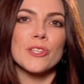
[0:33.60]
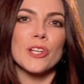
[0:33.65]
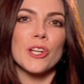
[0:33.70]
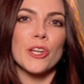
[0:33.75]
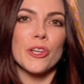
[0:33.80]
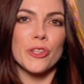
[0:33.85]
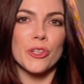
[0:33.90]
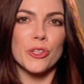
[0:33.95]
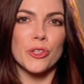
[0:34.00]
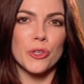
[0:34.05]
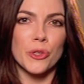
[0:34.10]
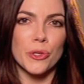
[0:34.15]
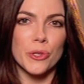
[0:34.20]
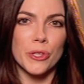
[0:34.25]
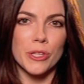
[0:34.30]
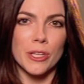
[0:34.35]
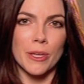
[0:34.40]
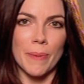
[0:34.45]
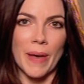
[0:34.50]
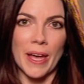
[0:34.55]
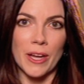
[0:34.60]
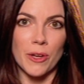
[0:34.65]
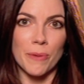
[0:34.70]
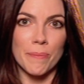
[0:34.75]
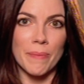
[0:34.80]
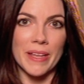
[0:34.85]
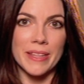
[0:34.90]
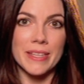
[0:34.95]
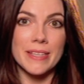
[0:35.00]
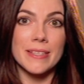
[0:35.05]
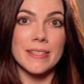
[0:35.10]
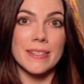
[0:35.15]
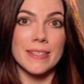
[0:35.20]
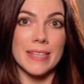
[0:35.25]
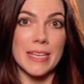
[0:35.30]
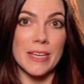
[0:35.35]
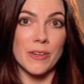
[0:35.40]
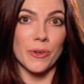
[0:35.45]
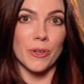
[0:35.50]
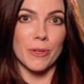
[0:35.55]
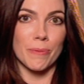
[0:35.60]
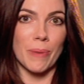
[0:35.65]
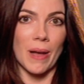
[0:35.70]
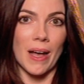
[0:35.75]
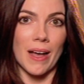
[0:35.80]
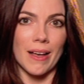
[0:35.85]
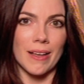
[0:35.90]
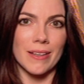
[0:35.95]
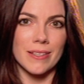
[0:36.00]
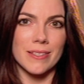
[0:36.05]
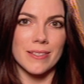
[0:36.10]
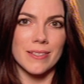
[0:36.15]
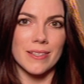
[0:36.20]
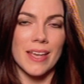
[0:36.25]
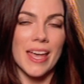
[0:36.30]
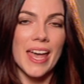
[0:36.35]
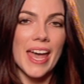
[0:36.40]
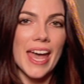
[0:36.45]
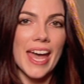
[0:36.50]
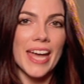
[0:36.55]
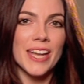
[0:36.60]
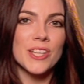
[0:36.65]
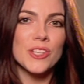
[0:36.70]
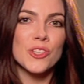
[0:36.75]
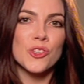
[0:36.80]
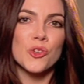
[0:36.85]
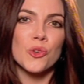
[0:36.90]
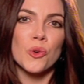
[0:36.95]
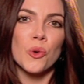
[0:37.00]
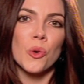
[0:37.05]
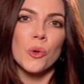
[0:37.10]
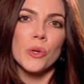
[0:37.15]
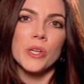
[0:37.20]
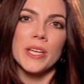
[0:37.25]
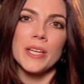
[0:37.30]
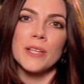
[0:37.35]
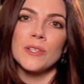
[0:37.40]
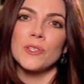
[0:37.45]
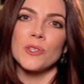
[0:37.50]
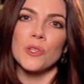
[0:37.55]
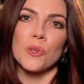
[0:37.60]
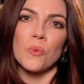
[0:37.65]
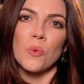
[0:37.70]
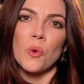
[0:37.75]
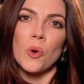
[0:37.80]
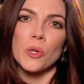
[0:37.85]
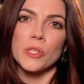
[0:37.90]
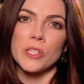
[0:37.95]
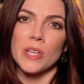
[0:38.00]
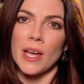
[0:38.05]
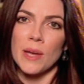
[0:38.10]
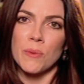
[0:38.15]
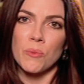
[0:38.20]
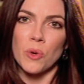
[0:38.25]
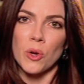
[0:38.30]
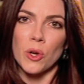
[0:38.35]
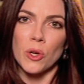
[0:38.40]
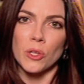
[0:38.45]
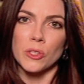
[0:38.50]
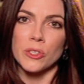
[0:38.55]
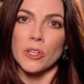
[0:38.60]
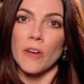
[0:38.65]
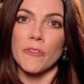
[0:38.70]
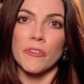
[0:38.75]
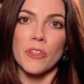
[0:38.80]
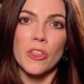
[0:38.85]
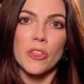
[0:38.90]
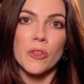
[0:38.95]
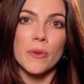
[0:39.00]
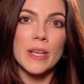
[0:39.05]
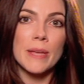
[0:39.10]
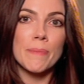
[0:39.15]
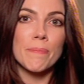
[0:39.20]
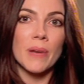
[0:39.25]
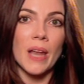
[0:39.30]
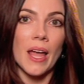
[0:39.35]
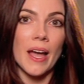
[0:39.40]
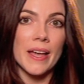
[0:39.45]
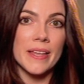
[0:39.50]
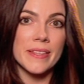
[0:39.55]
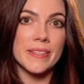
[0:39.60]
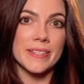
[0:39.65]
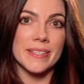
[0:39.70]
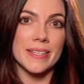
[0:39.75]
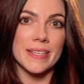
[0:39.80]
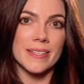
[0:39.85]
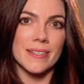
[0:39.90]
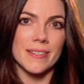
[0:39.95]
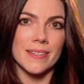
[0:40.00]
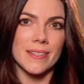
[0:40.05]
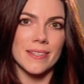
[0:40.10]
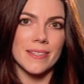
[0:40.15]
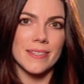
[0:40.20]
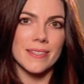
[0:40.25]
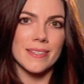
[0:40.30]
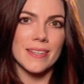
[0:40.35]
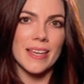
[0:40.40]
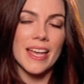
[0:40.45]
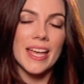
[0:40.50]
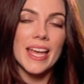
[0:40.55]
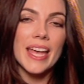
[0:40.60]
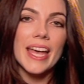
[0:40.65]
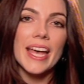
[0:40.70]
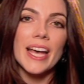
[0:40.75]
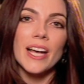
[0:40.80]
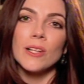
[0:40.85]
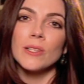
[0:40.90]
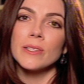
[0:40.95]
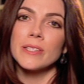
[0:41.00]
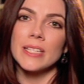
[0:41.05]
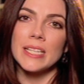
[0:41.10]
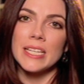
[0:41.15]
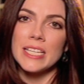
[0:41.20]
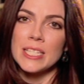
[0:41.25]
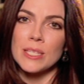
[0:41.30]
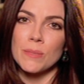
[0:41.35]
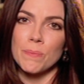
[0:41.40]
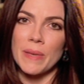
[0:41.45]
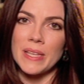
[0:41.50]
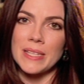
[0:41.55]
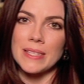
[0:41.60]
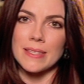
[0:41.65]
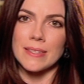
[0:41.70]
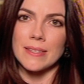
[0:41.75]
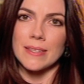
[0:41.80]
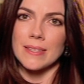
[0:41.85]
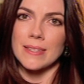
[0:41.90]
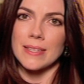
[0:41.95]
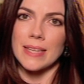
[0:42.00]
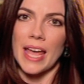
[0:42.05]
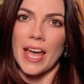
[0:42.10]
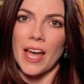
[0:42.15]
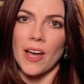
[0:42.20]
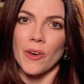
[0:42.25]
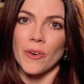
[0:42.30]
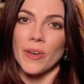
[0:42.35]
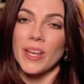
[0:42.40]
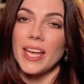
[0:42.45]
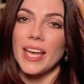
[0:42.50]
to learn the truth about her mother's secret past and is drawn into the wartime world of the three Blythe sisters, elderly spinsters now